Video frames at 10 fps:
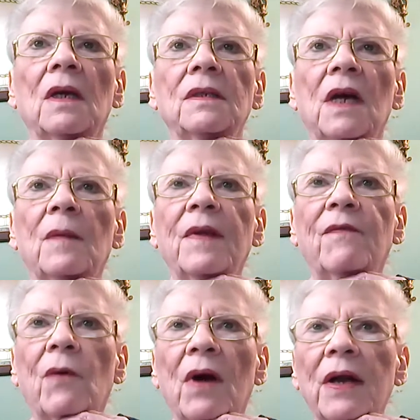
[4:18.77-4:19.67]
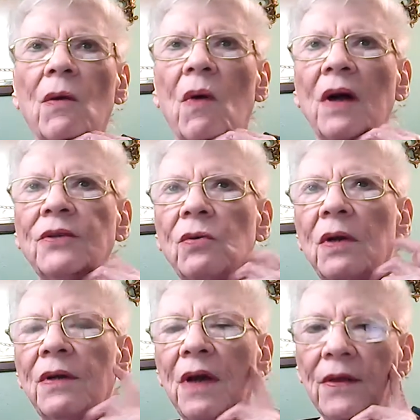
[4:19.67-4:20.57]
Now, before I go on to
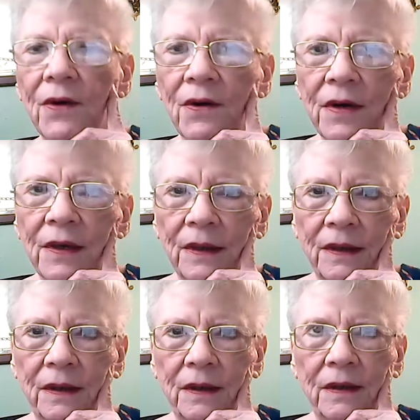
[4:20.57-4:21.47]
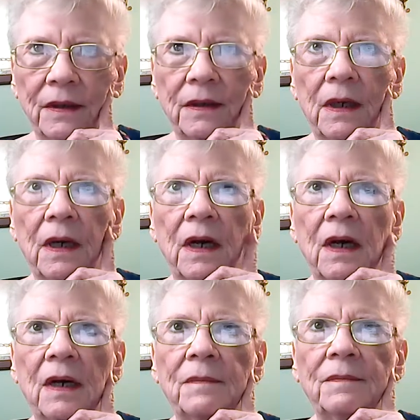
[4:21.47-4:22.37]
another
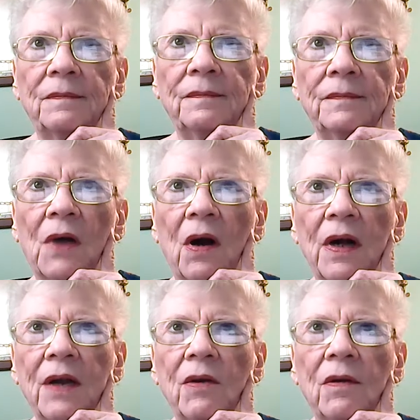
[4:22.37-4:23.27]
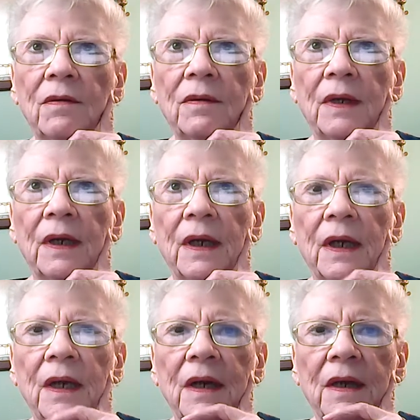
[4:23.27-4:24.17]
um, article
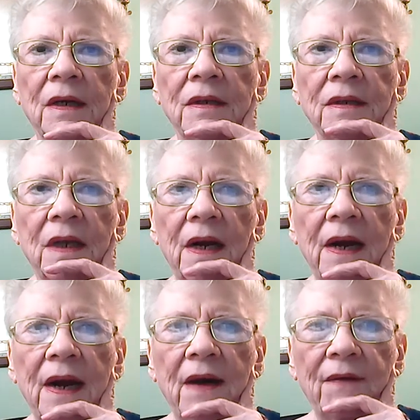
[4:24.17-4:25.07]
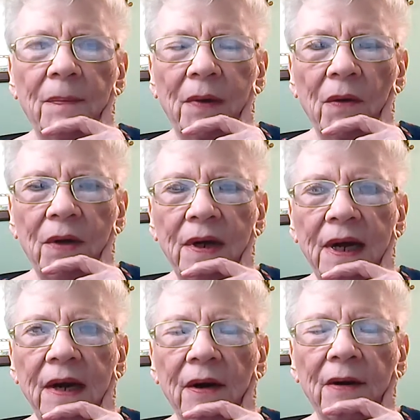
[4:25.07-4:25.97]
that I have uploaded
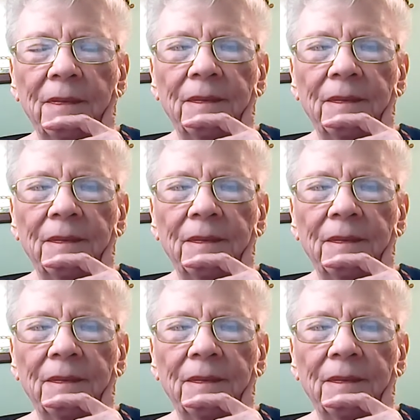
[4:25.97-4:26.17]
here